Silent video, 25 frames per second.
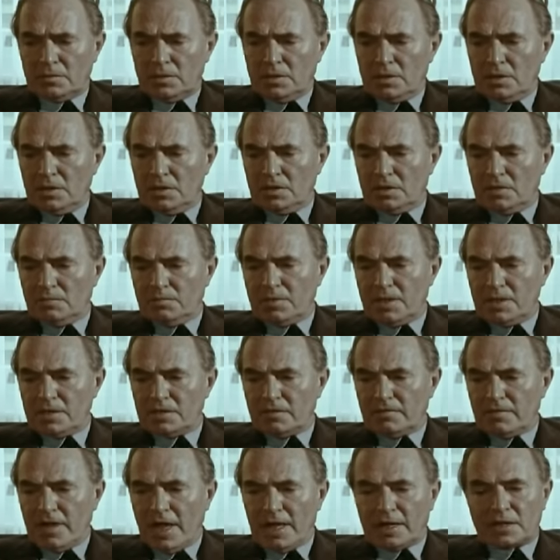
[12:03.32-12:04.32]
the piece
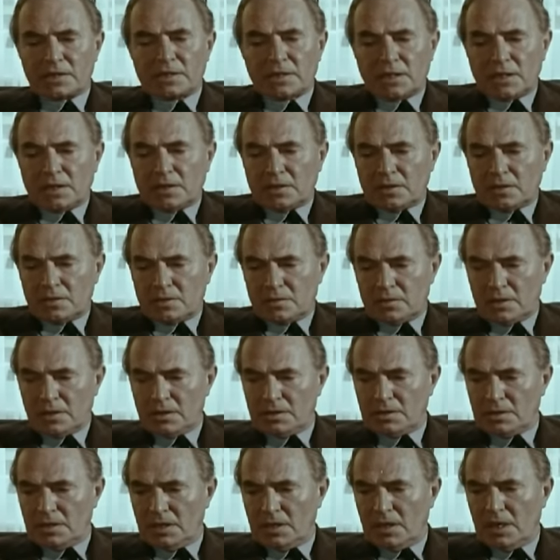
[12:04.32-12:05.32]
of acting
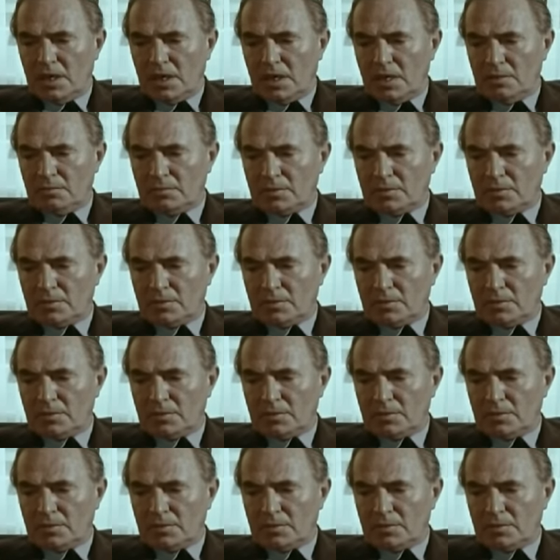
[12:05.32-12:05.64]
that I'm